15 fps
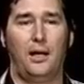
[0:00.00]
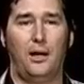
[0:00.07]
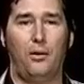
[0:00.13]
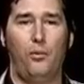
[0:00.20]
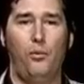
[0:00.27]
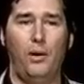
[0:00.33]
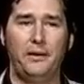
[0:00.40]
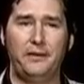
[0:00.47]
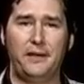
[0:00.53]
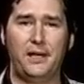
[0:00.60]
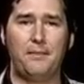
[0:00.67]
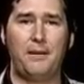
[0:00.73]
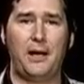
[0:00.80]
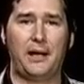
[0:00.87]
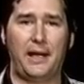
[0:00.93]
One thing
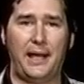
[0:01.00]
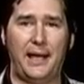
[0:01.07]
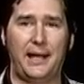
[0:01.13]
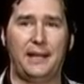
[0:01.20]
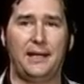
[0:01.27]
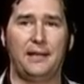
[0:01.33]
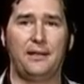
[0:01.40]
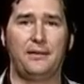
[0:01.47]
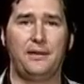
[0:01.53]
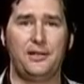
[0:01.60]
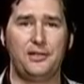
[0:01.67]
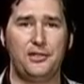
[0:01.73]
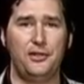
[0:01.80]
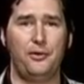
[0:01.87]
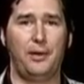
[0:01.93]
about adding
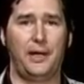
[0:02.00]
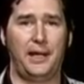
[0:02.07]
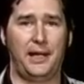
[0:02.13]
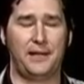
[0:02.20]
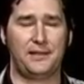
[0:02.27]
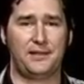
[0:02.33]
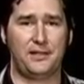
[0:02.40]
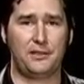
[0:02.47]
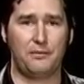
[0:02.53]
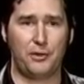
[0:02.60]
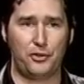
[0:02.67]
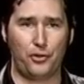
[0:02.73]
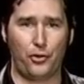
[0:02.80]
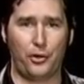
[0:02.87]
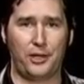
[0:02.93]
these new hands, these
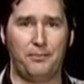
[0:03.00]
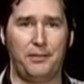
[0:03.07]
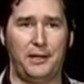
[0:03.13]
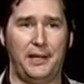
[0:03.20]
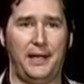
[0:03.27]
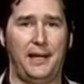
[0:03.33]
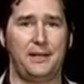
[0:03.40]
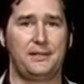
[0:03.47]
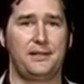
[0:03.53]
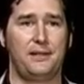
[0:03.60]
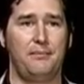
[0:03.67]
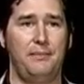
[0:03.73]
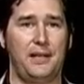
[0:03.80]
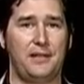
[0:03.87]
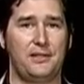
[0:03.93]
majority play hands to the
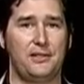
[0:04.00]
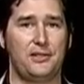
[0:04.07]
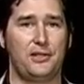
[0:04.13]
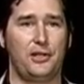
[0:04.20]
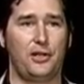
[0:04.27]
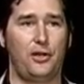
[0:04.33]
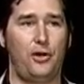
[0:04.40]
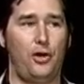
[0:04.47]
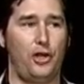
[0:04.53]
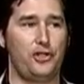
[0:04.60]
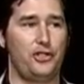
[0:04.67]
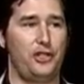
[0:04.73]
mix, is going to cause you